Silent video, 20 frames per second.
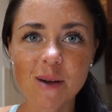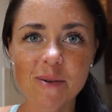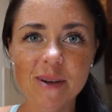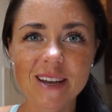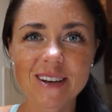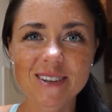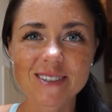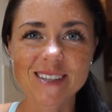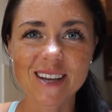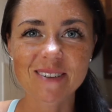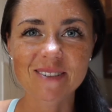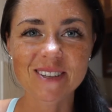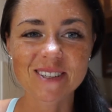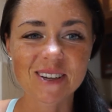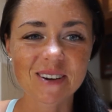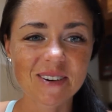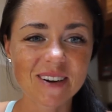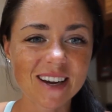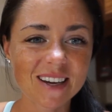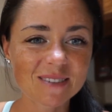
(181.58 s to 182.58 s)
that we understand what's
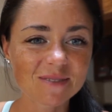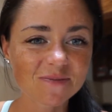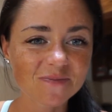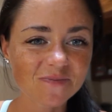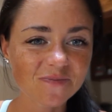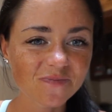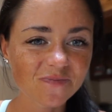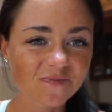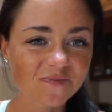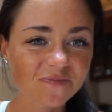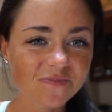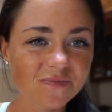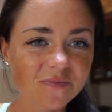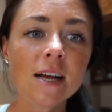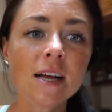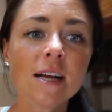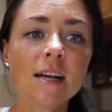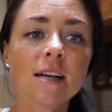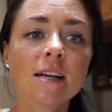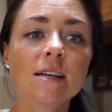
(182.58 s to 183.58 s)
going on.
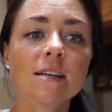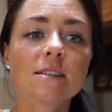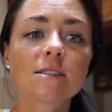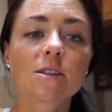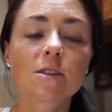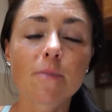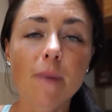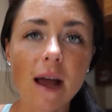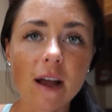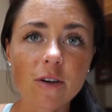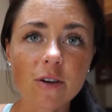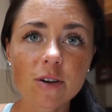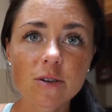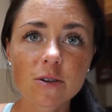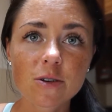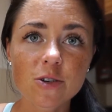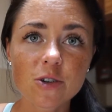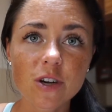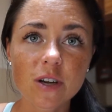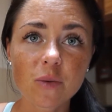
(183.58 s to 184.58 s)
So the
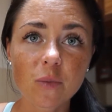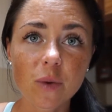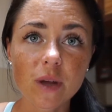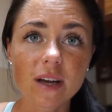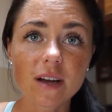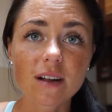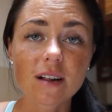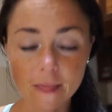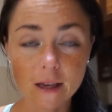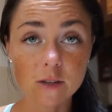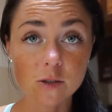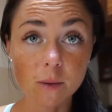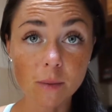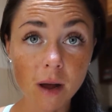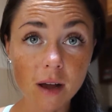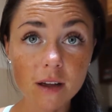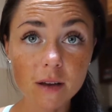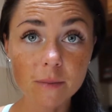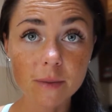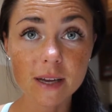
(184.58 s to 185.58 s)
macronutrient wheel, so I'm
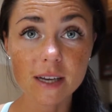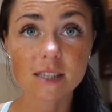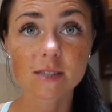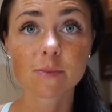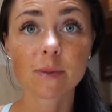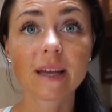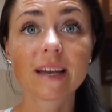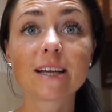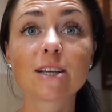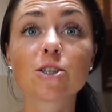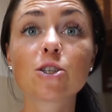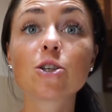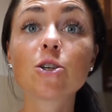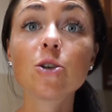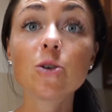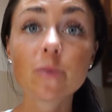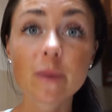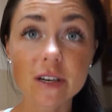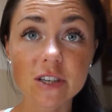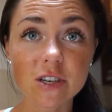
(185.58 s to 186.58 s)
not gonna be explaining
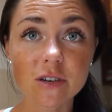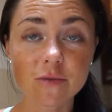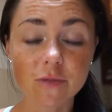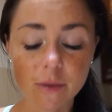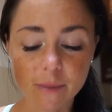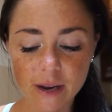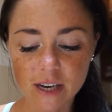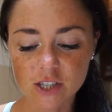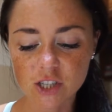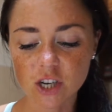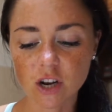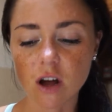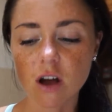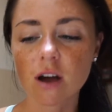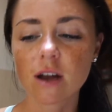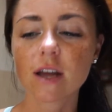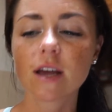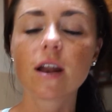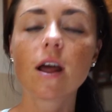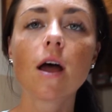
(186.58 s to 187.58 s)
too much information
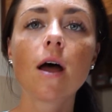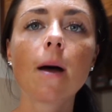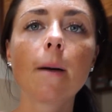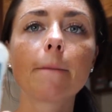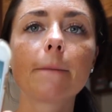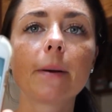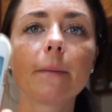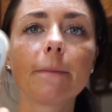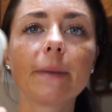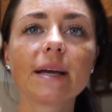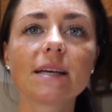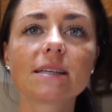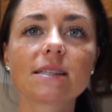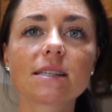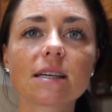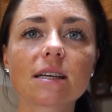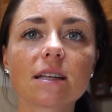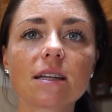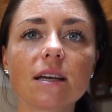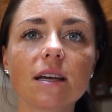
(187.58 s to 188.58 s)
on it, but
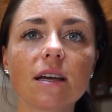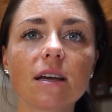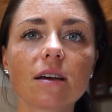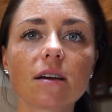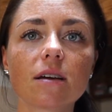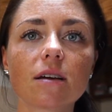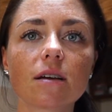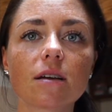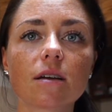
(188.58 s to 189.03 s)
basically